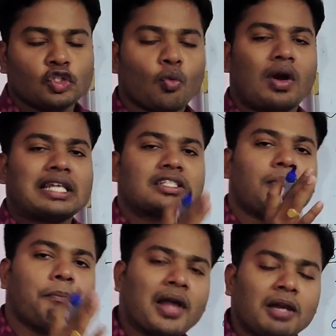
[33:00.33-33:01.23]
So what is
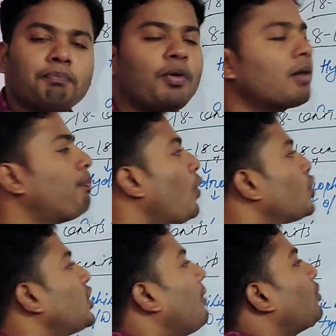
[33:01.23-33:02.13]
the main
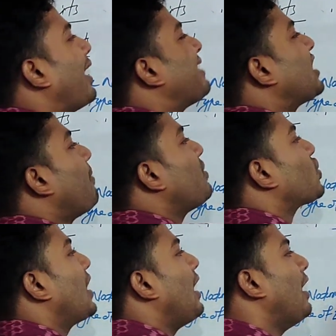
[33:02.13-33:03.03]
purpose of the HLB
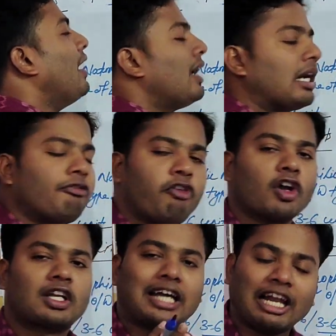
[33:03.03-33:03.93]
scale? Now
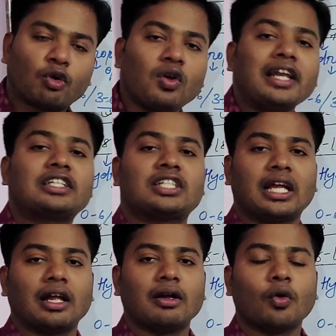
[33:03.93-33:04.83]
for
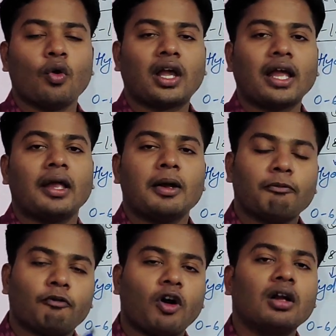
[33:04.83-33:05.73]
calculating, okay,
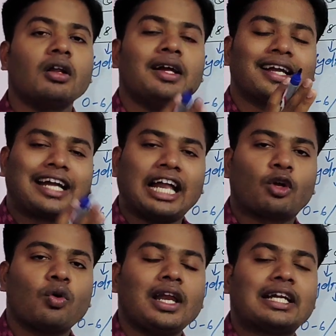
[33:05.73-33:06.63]
for
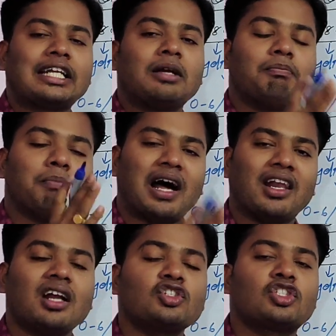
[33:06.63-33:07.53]
calculating
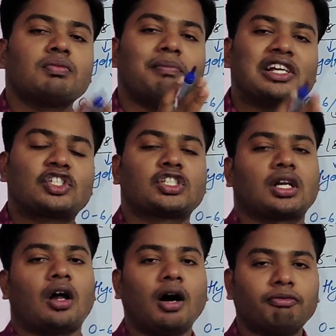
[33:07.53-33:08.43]
balanced
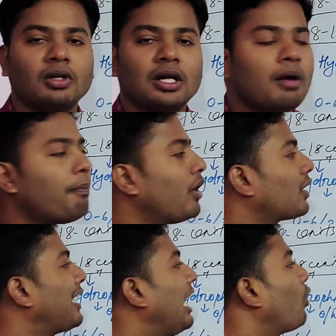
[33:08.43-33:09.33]
mixture of,
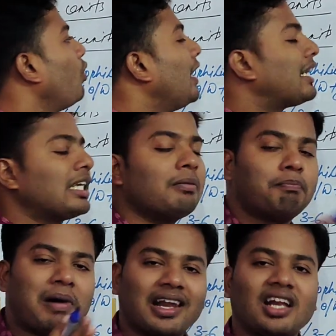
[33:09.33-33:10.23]

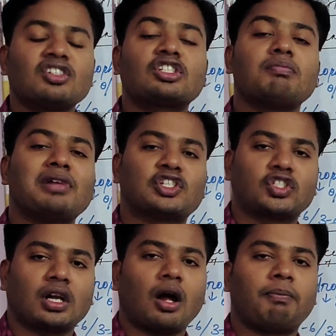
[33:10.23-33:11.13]

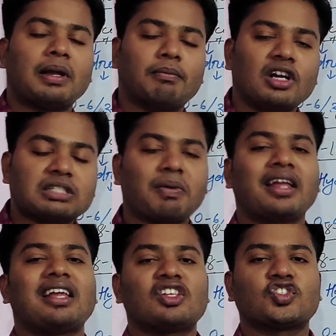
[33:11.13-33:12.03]

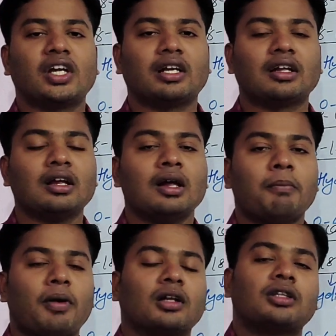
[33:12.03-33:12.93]
emulsifying agent
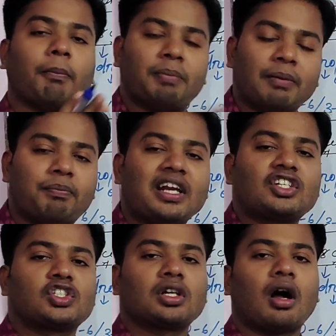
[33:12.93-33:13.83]
for the
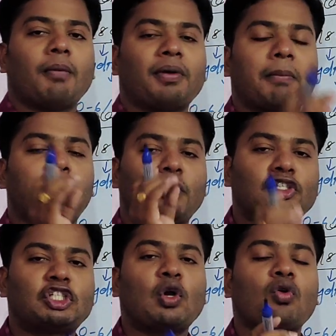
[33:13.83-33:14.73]
preparation of a
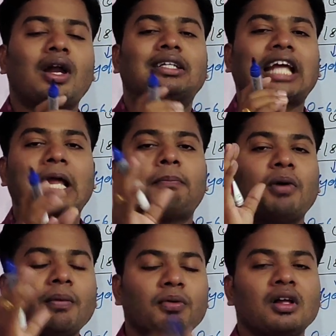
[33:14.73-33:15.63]
particular
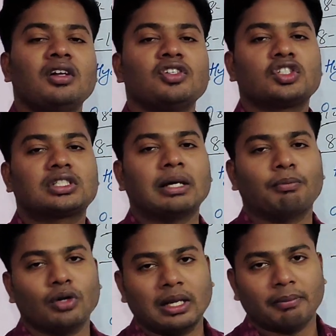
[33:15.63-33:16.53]
type of
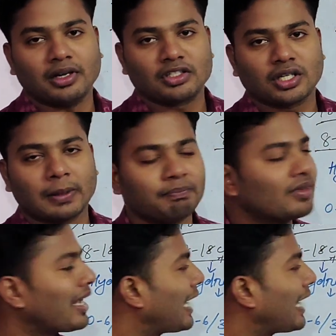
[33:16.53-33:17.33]
stable emulsion.